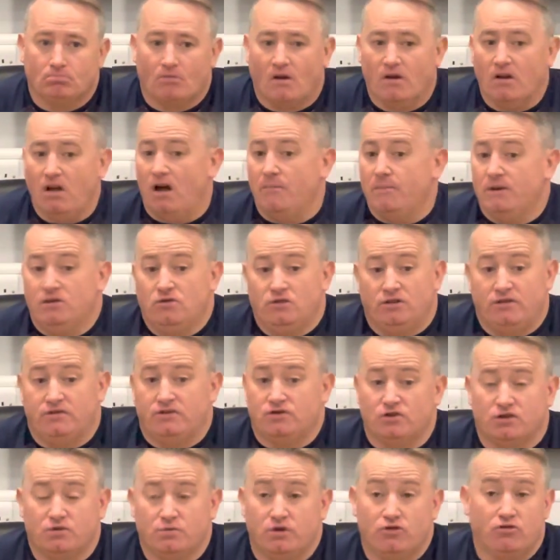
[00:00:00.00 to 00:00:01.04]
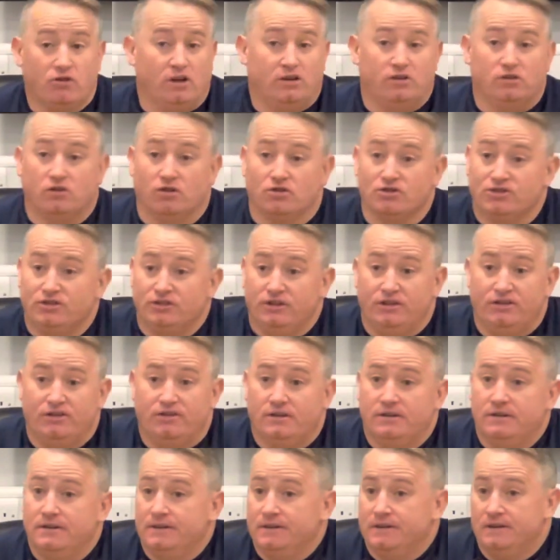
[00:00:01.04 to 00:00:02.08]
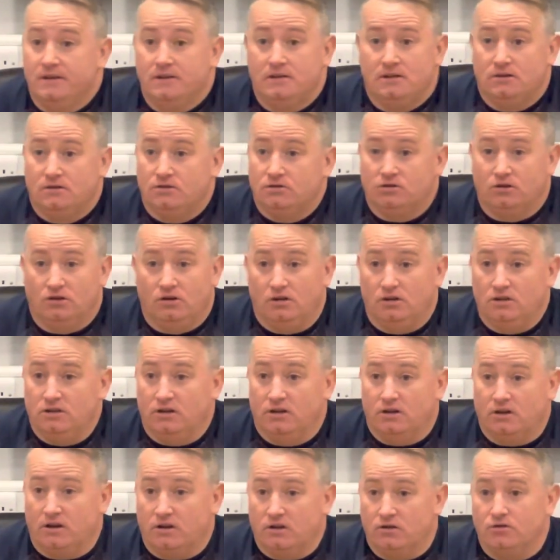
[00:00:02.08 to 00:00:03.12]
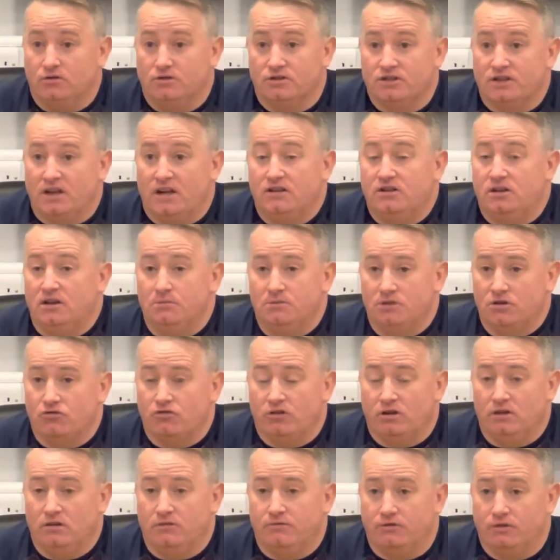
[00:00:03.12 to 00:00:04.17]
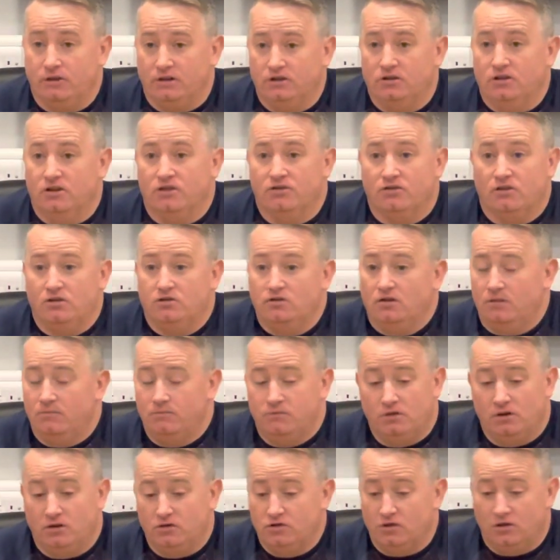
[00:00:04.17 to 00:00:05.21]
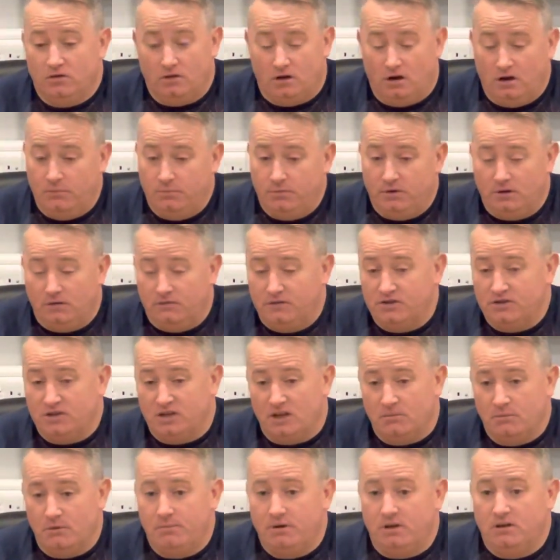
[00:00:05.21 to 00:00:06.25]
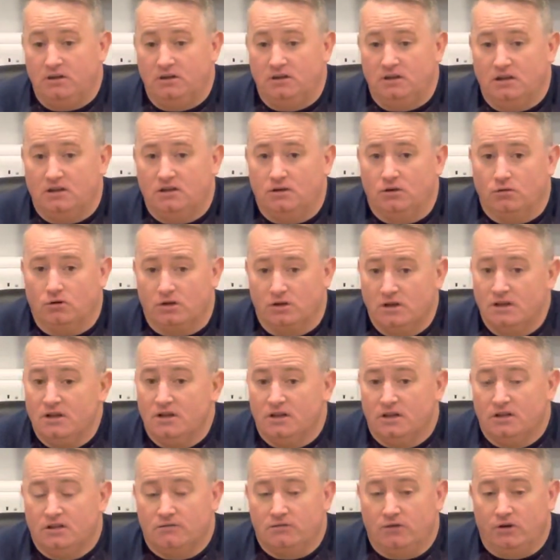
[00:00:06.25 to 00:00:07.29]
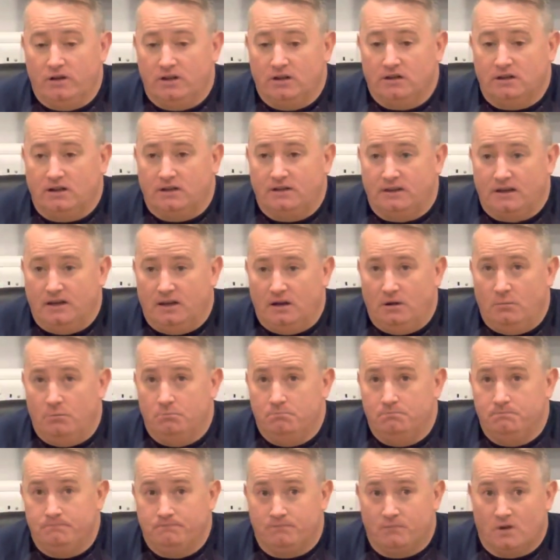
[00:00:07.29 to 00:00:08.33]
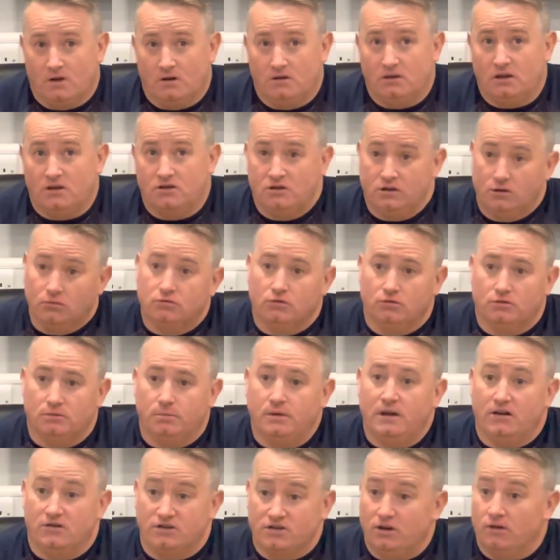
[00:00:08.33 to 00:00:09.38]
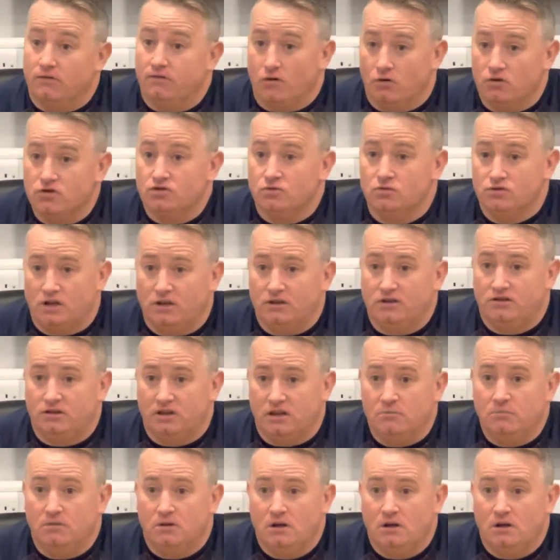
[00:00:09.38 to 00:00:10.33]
No, I mean, no, just us. We train Thursday night. So I can understand teams that train on Friday night. I'd be of the same opinion that, look, it's vital that the players here first who's on the team,